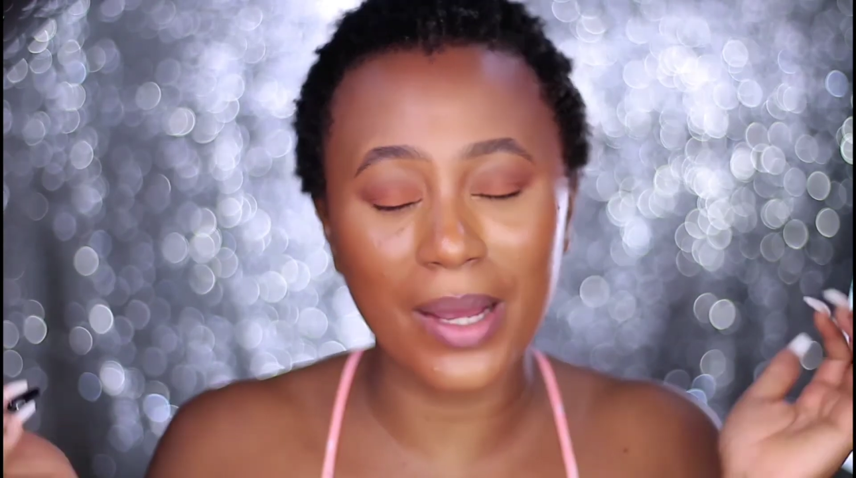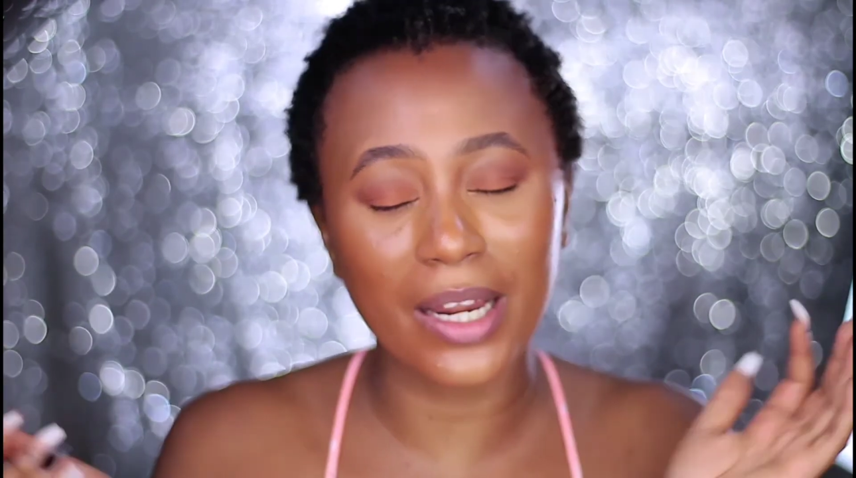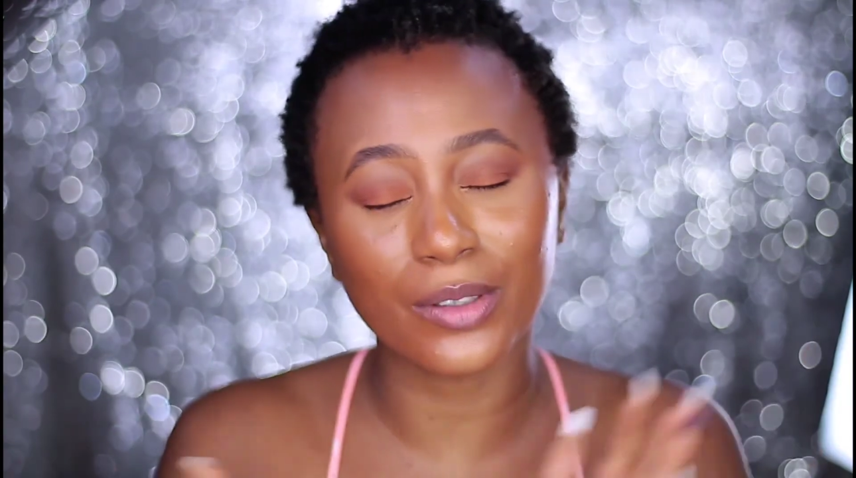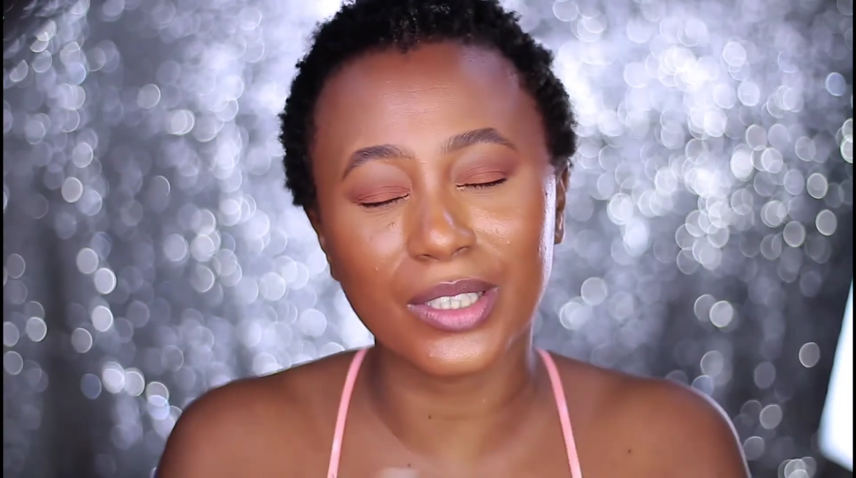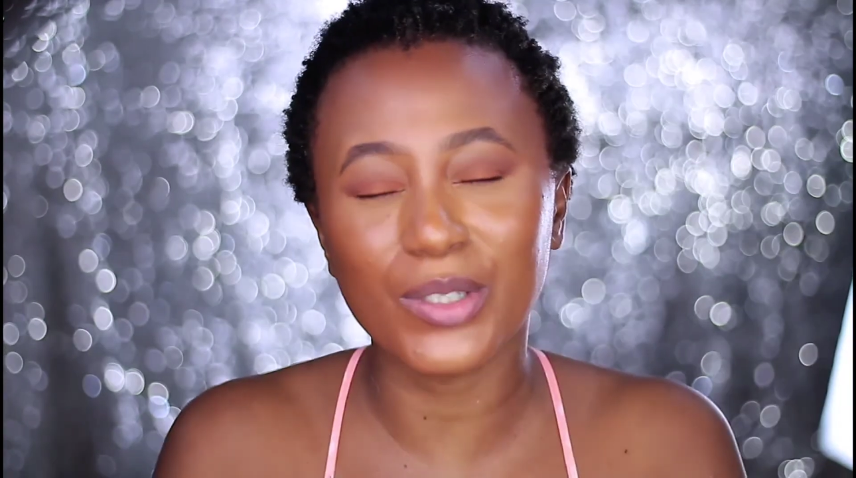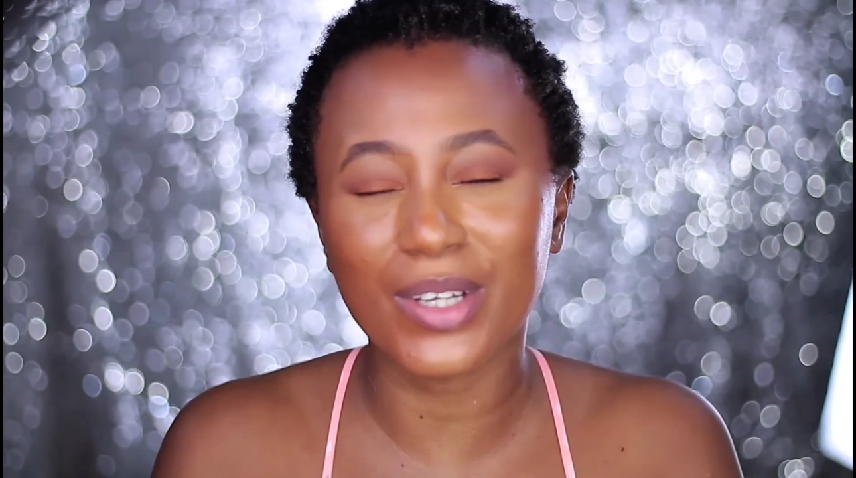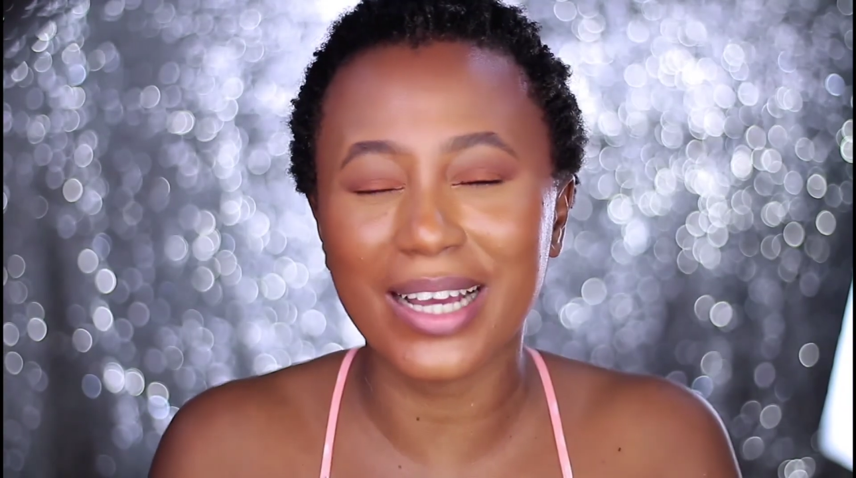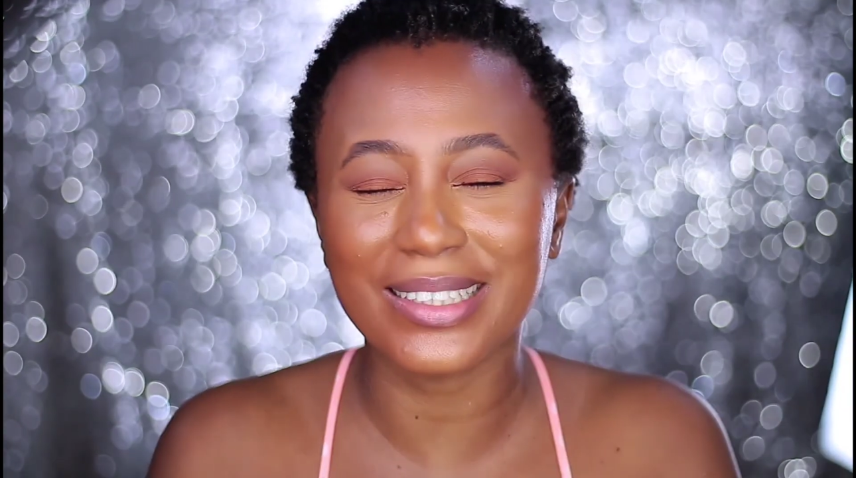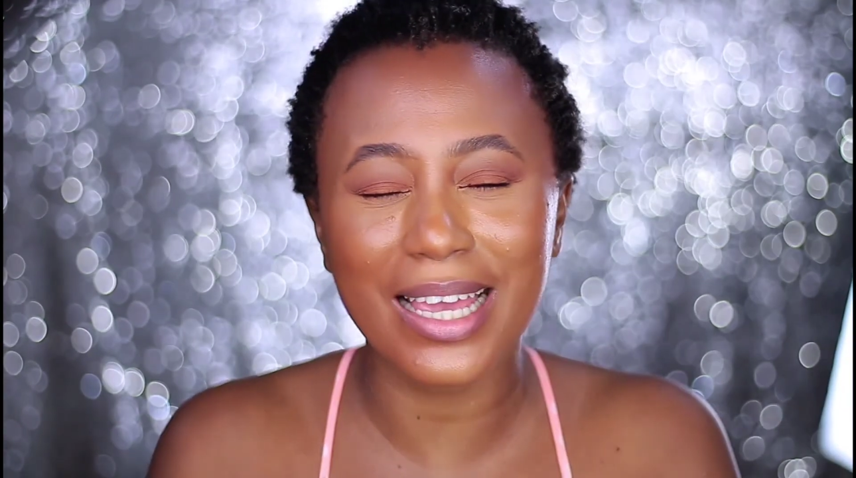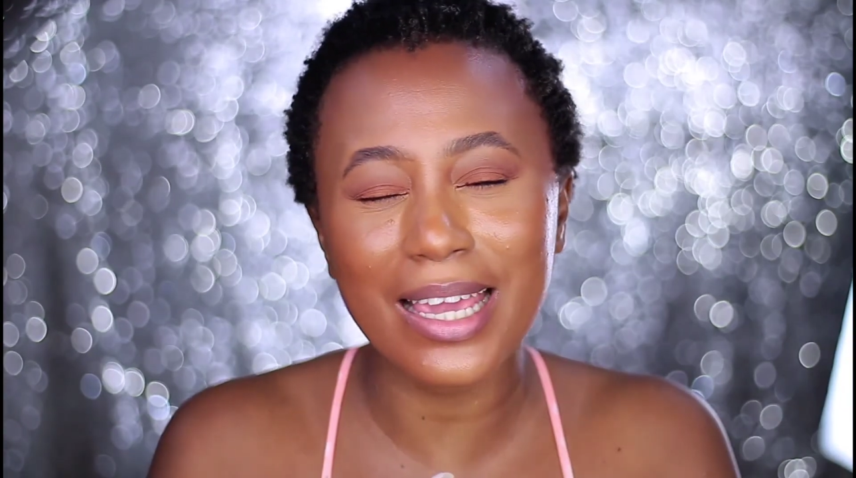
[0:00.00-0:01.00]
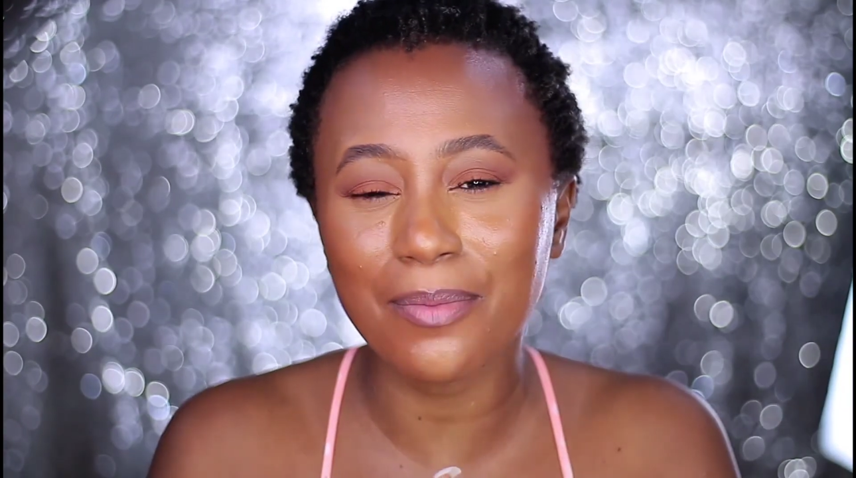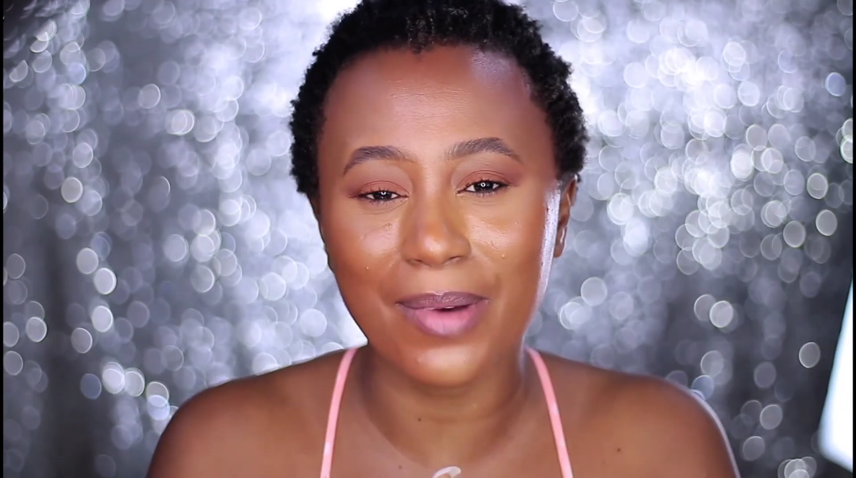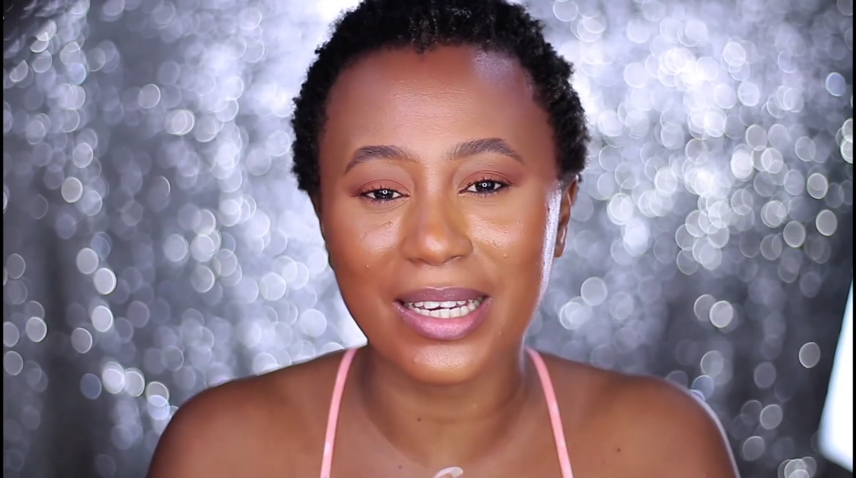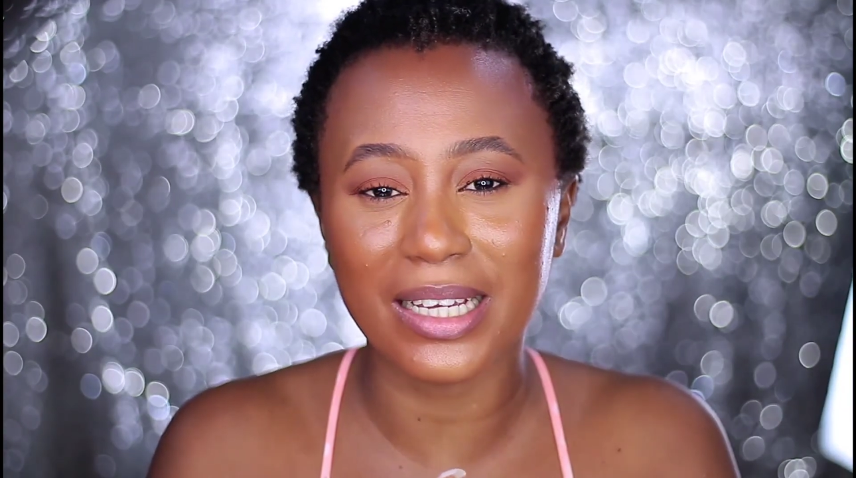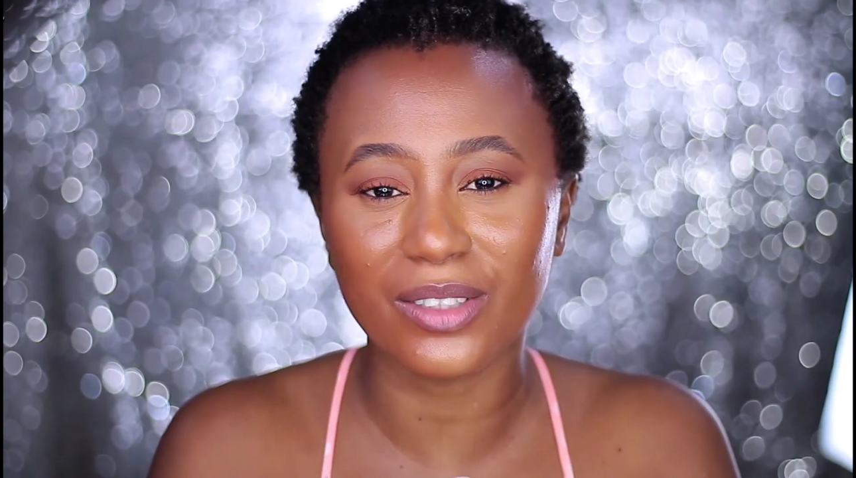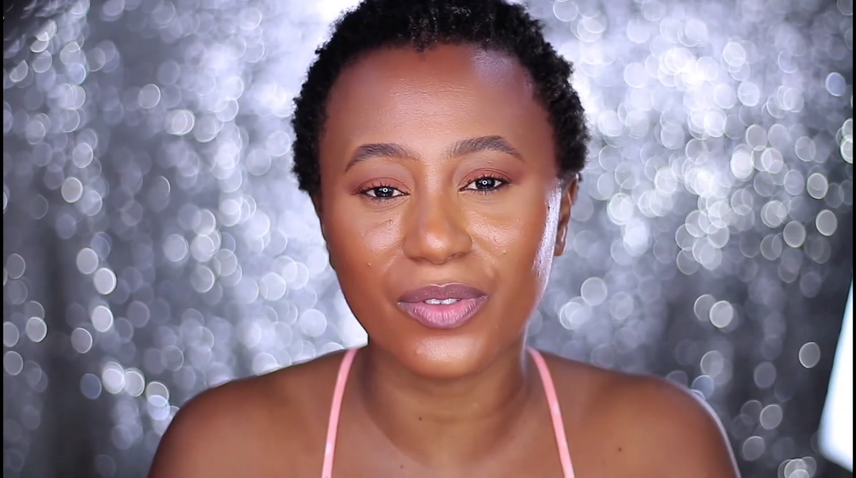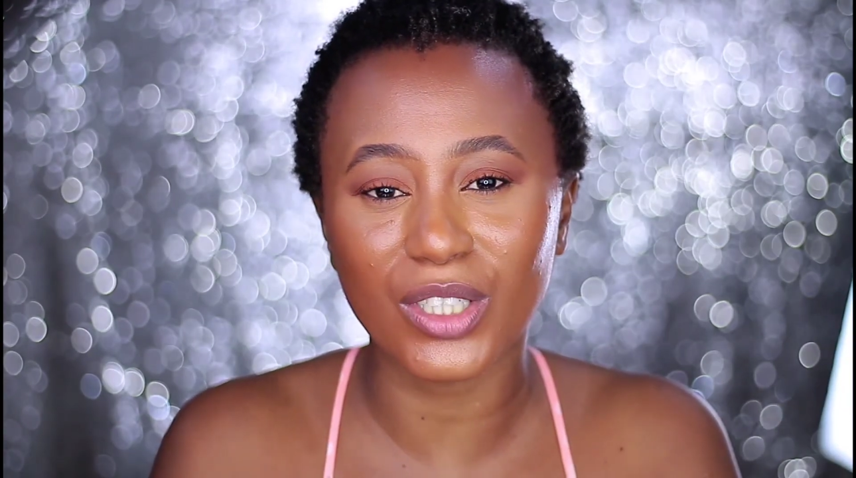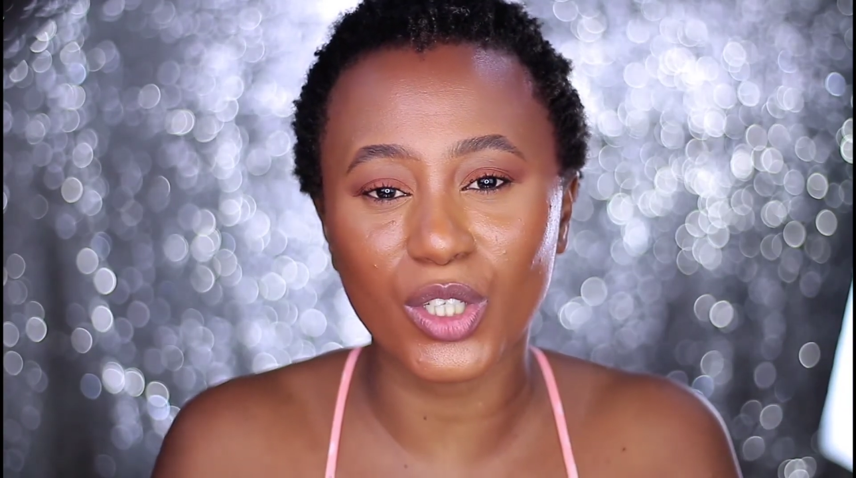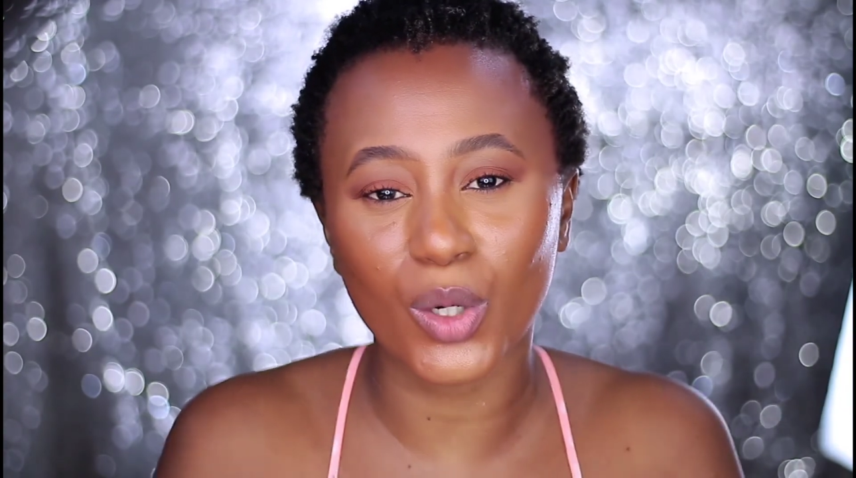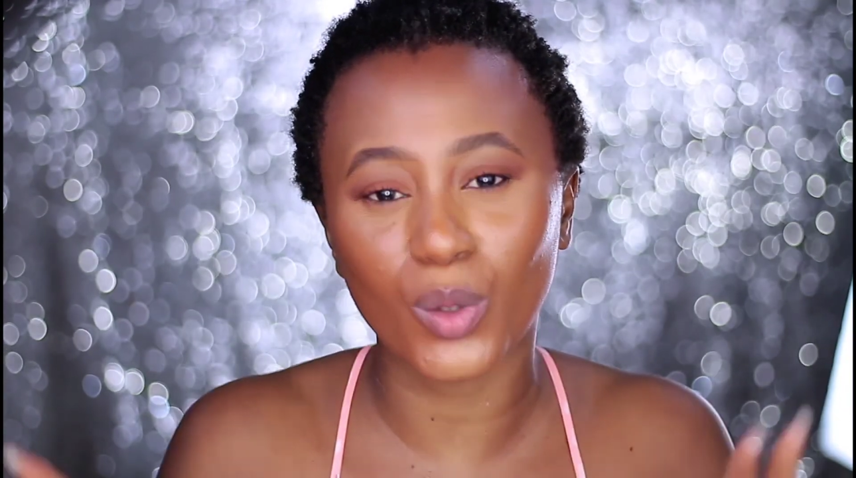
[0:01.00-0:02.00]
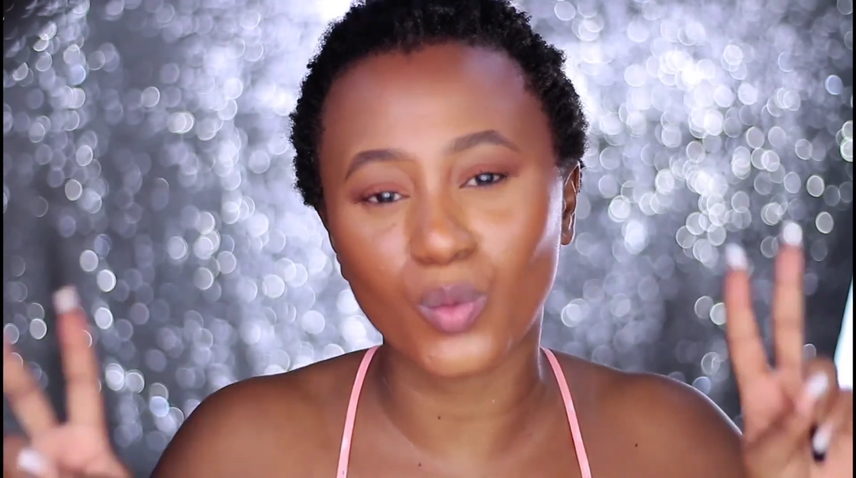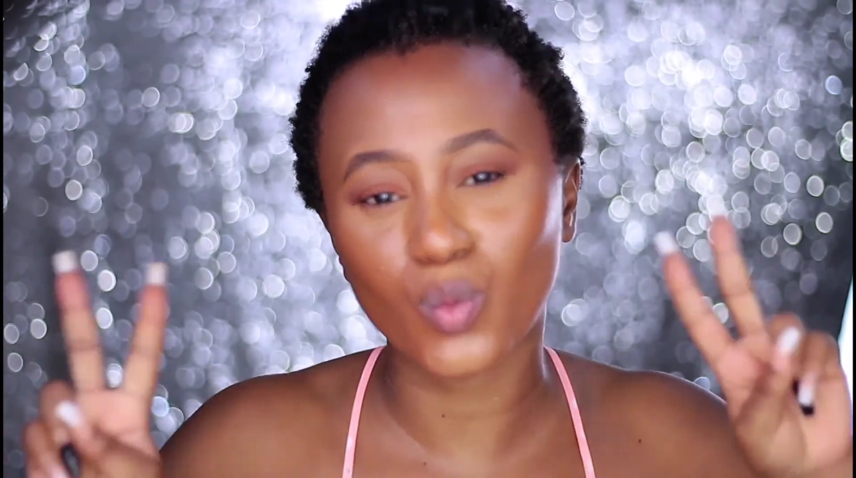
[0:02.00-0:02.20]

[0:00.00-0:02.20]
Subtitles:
and I'll see you guys in my next video.